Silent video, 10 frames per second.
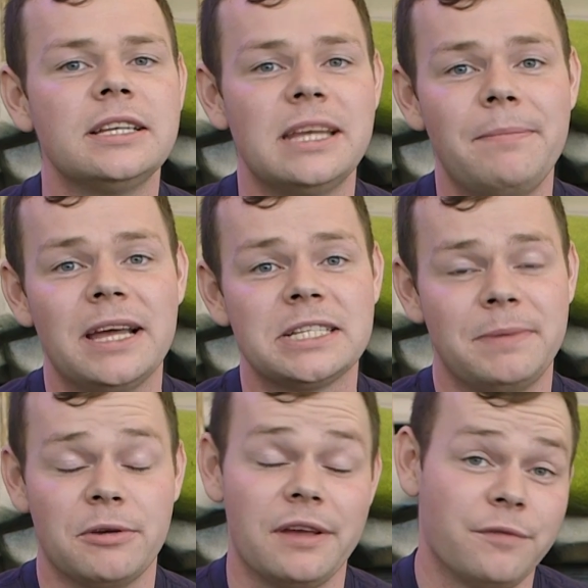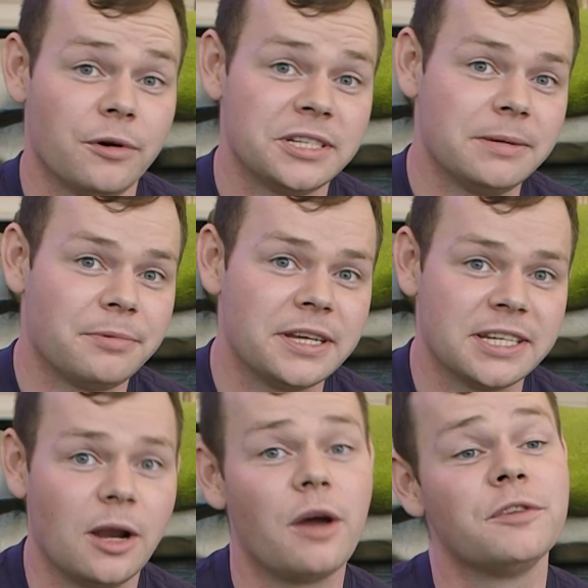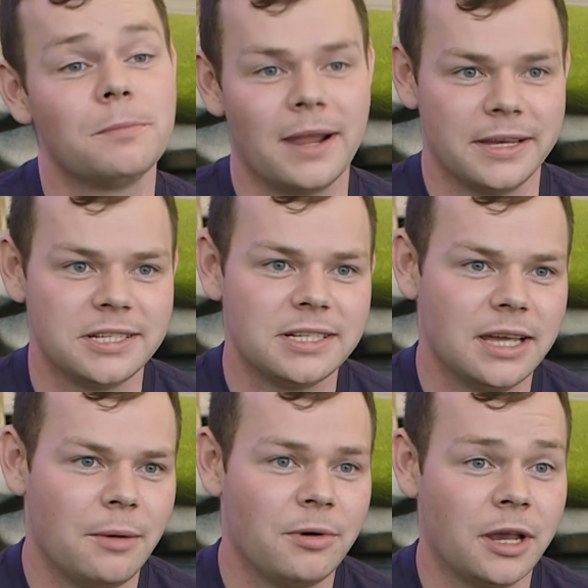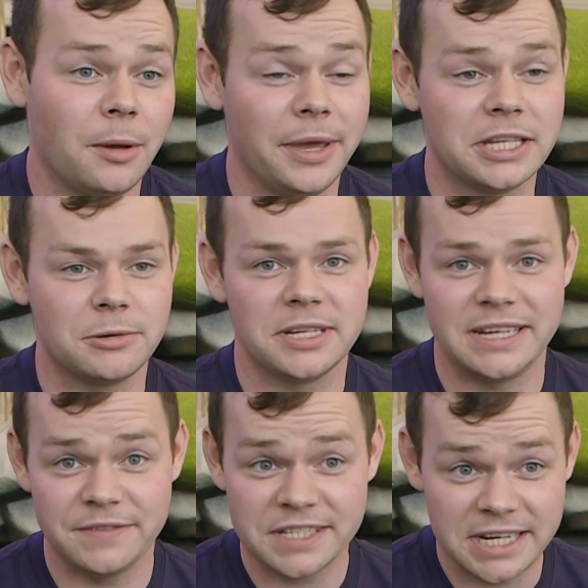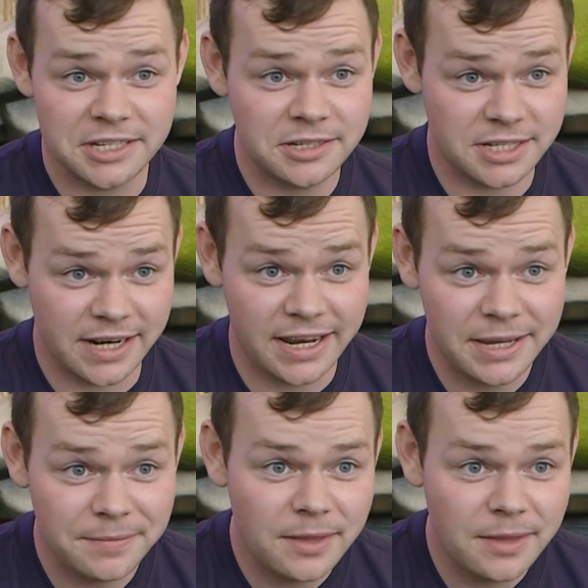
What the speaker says: Deadman's been great for us. It brings in a lot of new players. We're going into our 7th season today,